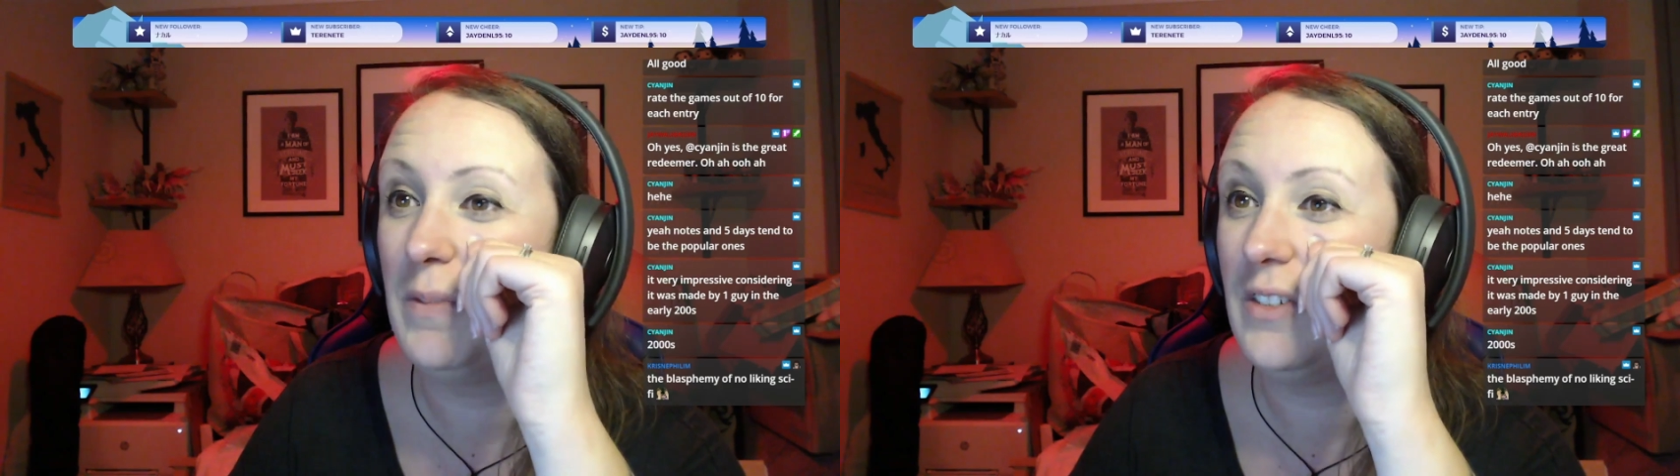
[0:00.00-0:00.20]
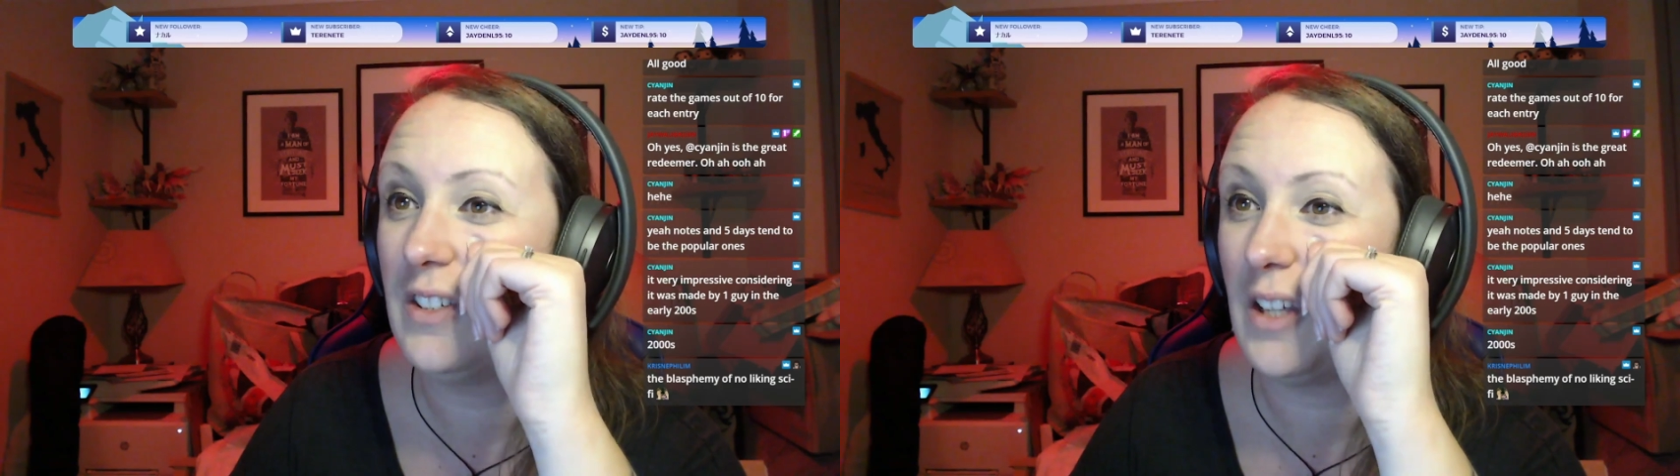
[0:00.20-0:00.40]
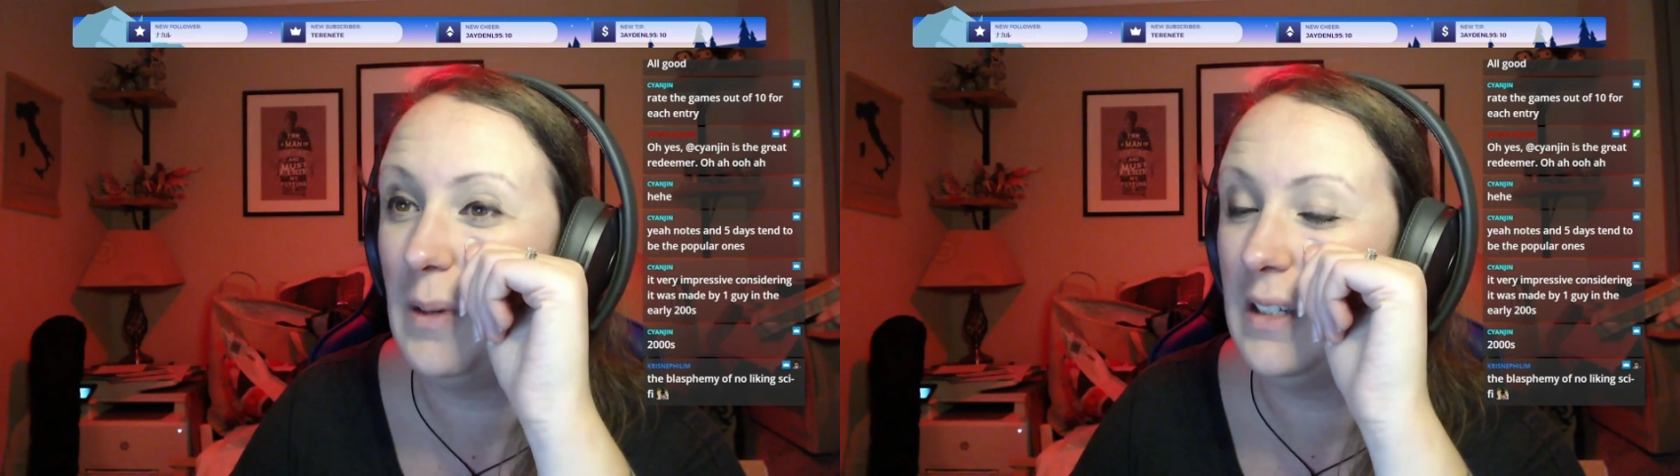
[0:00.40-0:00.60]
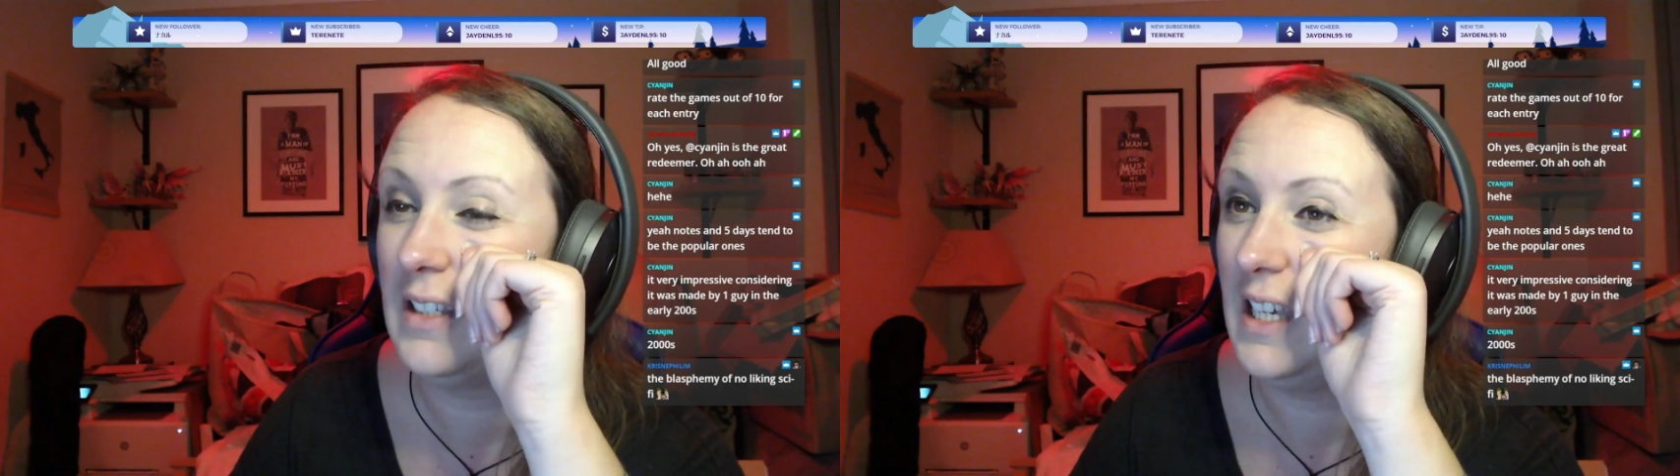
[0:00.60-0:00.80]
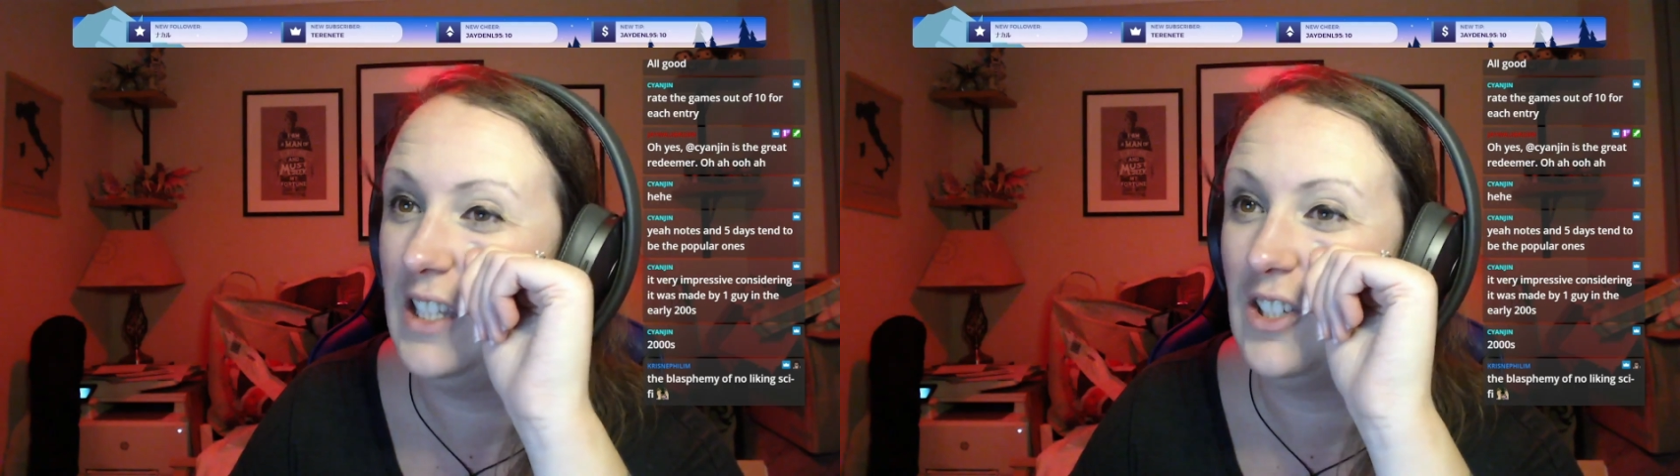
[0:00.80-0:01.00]
just so into
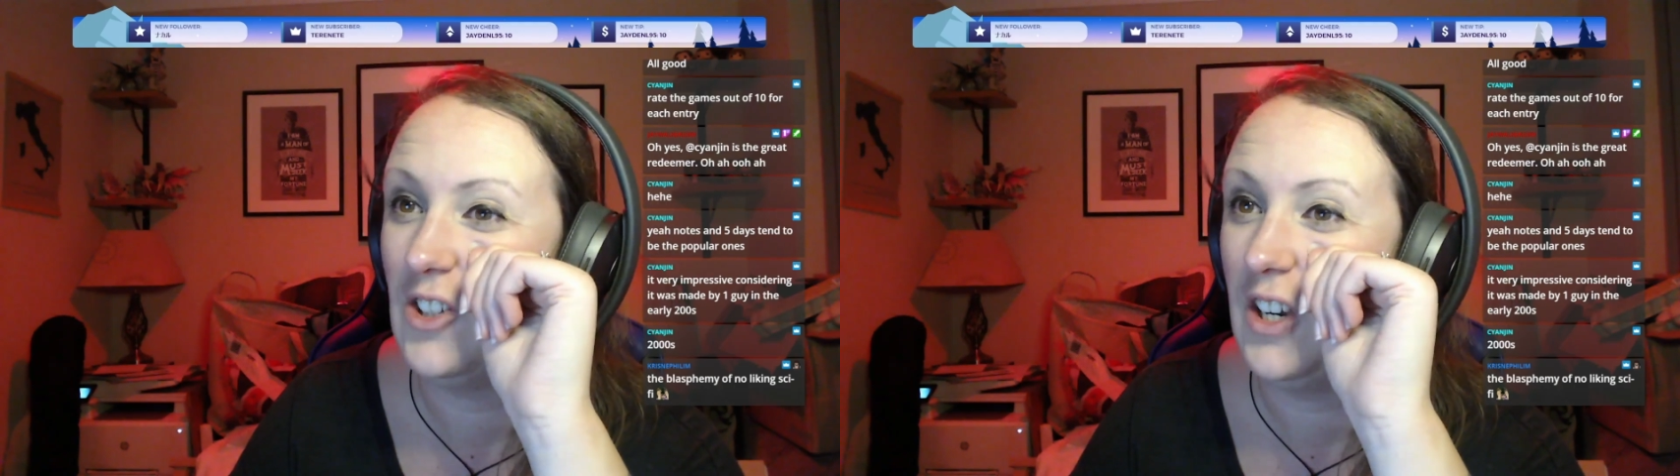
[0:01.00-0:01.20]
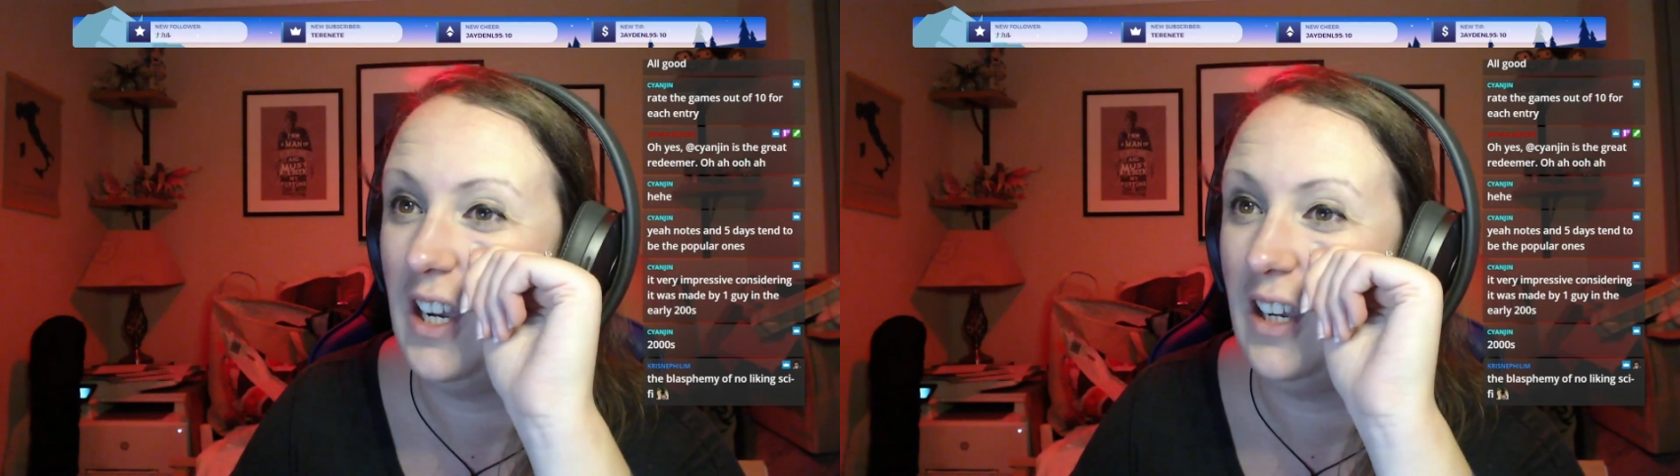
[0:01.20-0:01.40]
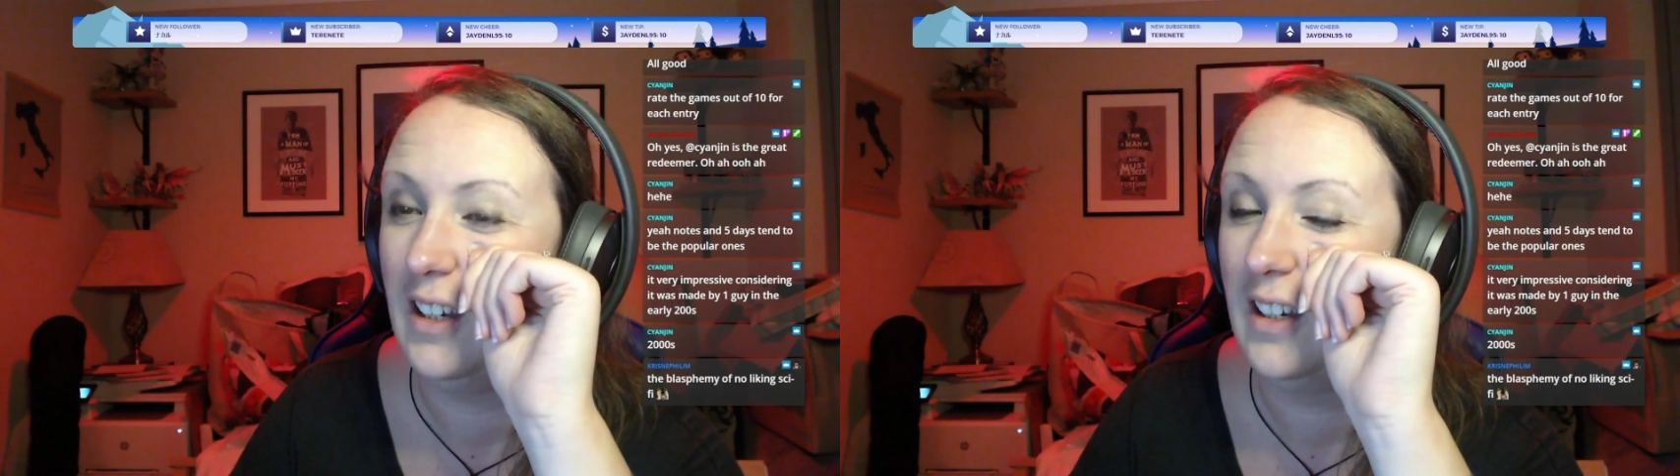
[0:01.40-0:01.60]
history